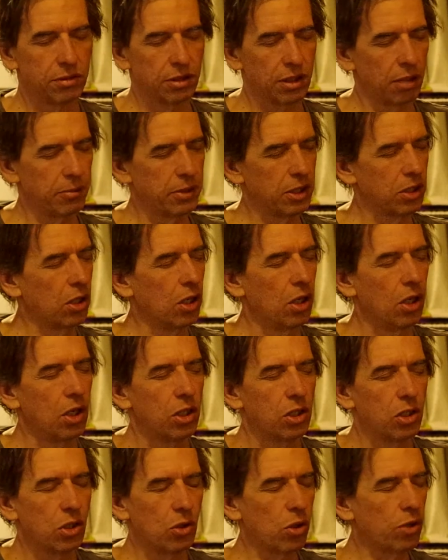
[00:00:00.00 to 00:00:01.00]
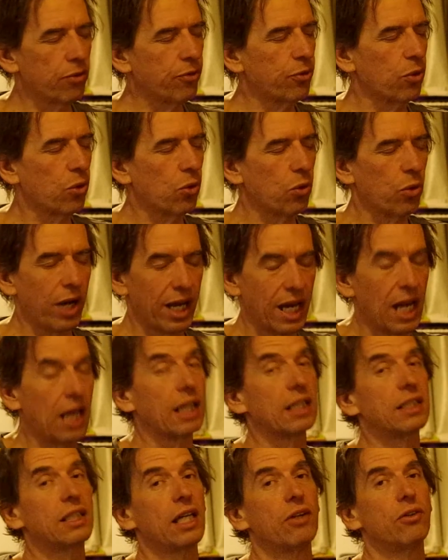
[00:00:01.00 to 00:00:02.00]
I mean, you look for an
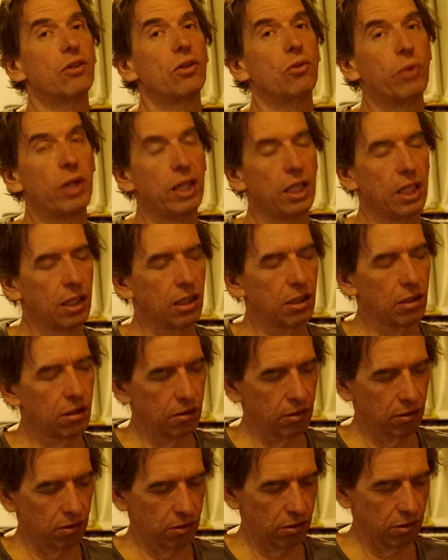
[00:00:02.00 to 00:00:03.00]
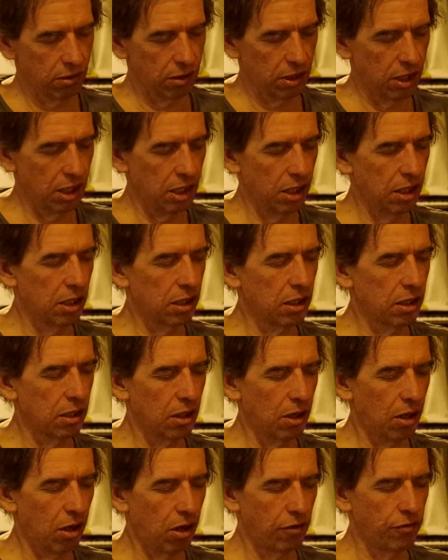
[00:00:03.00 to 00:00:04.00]
Alexandrian reading
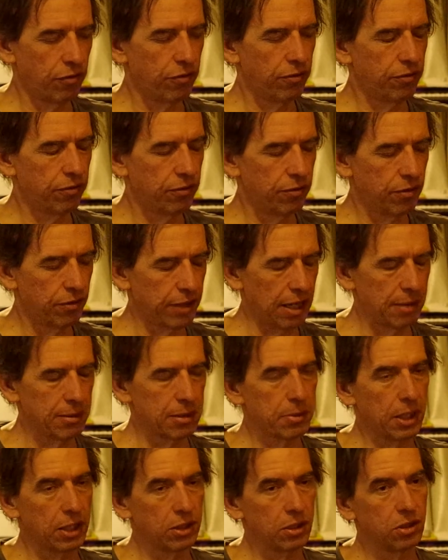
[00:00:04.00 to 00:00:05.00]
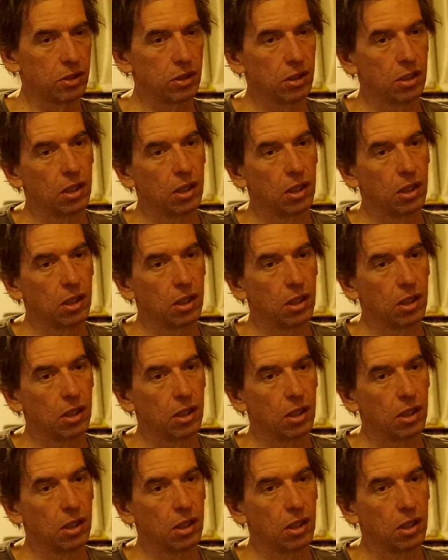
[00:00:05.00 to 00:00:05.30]
of famous passage,